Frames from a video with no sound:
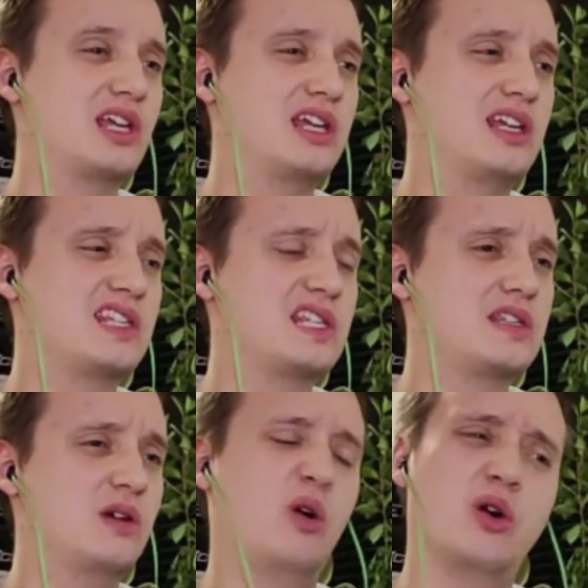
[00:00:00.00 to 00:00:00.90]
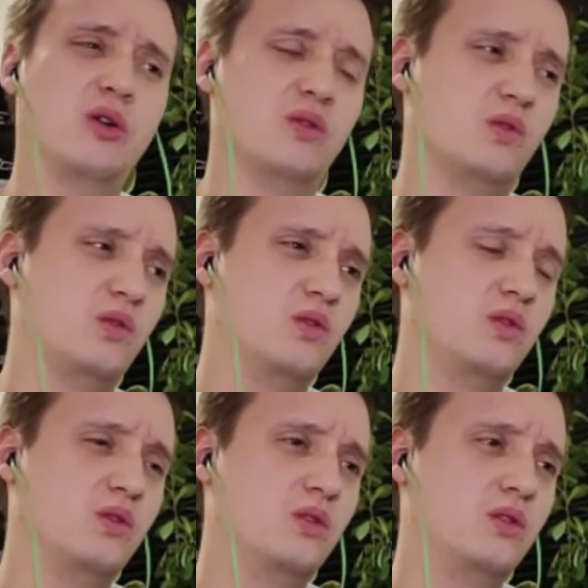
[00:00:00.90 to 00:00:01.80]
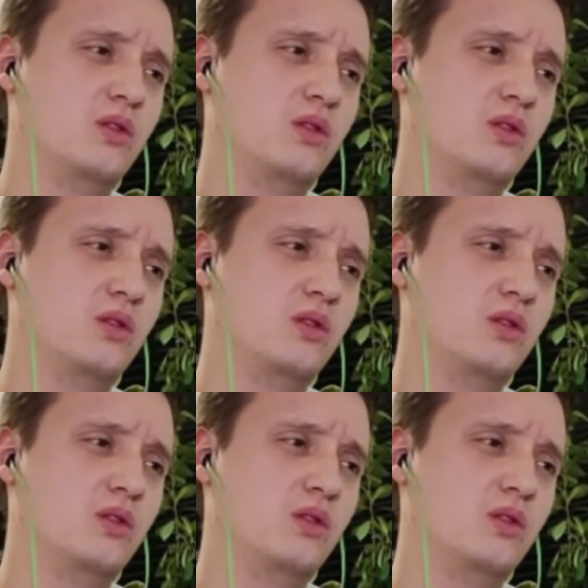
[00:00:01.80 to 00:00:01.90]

I guess, or. A spy.